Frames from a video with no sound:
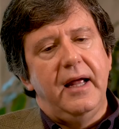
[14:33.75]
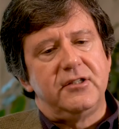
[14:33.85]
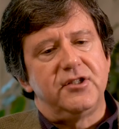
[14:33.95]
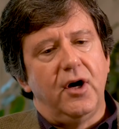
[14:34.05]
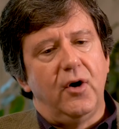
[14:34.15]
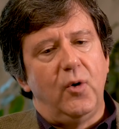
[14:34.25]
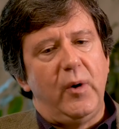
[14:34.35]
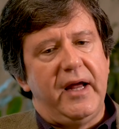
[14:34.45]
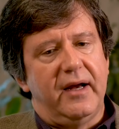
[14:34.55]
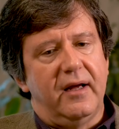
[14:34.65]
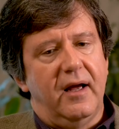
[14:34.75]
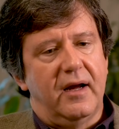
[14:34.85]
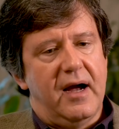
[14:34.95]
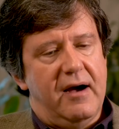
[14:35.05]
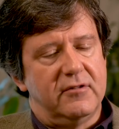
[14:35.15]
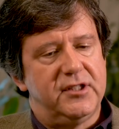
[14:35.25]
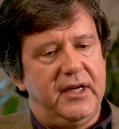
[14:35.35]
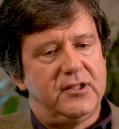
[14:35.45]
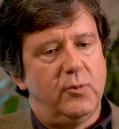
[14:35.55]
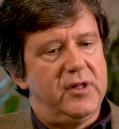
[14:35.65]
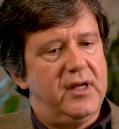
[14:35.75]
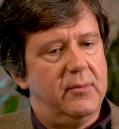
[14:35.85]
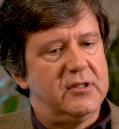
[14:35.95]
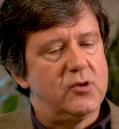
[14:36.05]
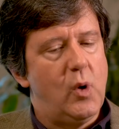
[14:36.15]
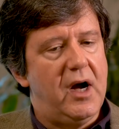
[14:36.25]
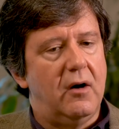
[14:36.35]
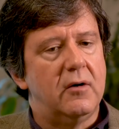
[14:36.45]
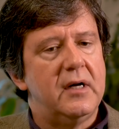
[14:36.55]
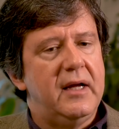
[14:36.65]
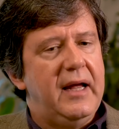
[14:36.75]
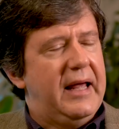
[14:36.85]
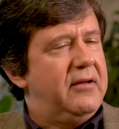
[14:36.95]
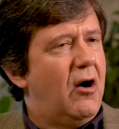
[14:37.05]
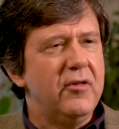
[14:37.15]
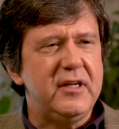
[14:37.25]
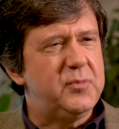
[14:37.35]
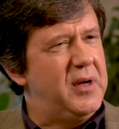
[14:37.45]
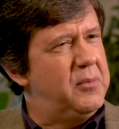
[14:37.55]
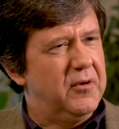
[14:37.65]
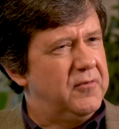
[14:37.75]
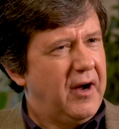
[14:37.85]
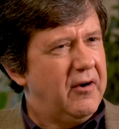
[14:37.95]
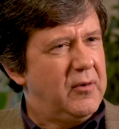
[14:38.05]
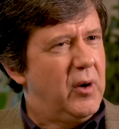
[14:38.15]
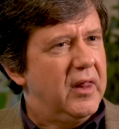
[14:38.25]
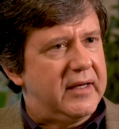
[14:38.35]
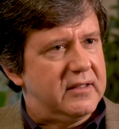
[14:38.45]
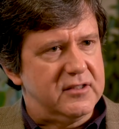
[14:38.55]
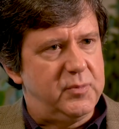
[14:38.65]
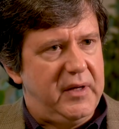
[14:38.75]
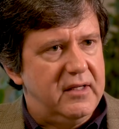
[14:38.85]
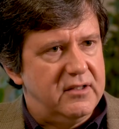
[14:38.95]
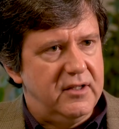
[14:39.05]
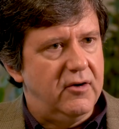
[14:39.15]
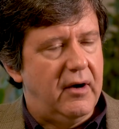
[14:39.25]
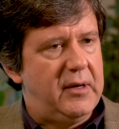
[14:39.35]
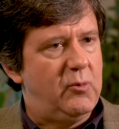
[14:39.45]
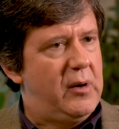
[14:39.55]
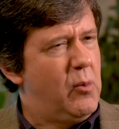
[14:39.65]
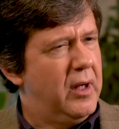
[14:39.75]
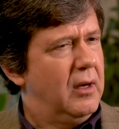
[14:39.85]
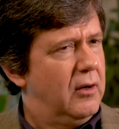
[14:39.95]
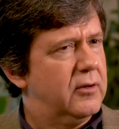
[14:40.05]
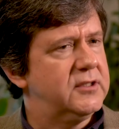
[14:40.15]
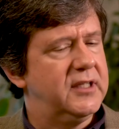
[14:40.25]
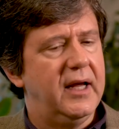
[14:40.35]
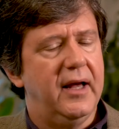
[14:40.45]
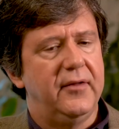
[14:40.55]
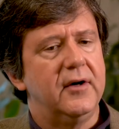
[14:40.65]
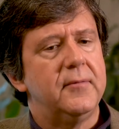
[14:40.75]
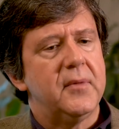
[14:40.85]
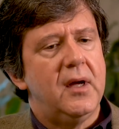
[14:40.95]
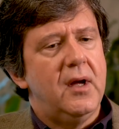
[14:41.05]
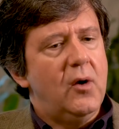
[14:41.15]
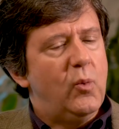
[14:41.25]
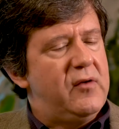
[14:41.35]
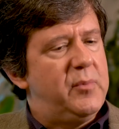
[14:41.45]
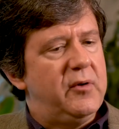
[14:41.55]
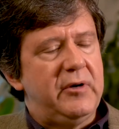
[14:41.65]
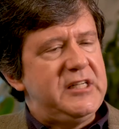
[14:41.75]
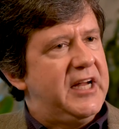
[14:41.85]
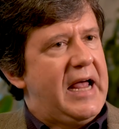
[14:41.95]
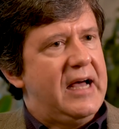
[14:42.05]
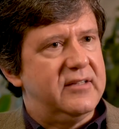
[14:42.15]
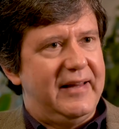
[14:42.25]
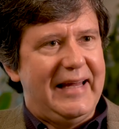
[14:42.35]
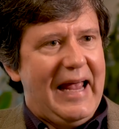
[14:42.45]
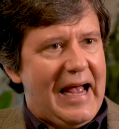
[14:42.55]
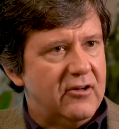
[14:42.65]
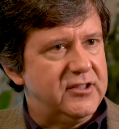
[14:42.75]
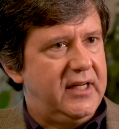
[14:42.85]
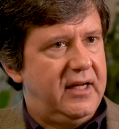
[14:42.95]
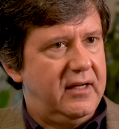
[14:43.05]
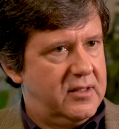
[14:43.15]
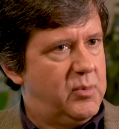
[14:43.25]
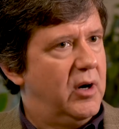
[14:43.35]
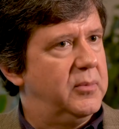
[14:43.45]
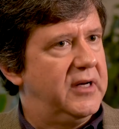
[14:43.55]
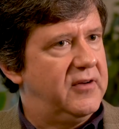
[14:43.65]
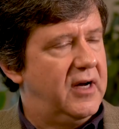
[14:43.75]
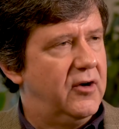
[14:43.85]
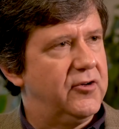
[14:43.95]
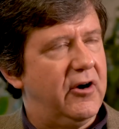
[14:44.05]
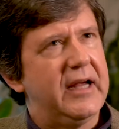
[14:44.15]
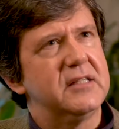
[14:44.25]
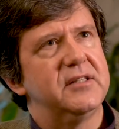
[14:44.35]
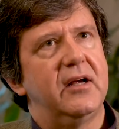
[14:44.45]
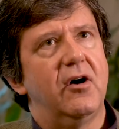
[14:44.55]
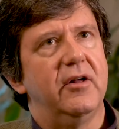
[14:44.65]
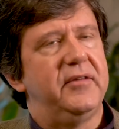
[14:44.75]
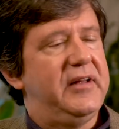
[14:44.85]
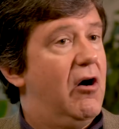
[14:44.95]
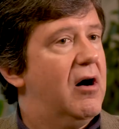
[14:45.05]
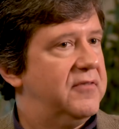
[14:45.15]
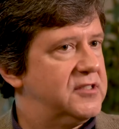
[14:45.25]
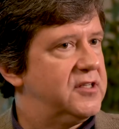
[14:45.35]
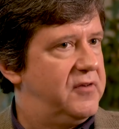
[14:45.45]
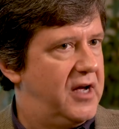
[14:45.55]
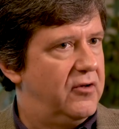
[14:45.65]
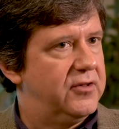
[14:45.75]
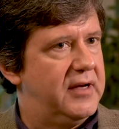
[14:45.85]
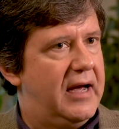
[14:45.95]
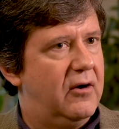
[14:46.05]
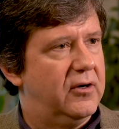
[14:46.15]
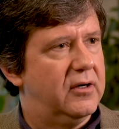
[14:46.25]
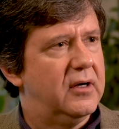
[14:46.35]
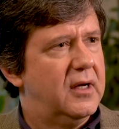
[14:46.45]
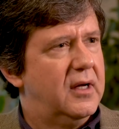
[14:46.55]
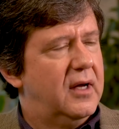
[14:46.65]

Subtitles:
And so we had a conversation with him as well. And all these people are very willing to speak to you. I mean, we want to learn together. We've been reaching out to the county Department of Health, or I guess they call it the Office of Health now, or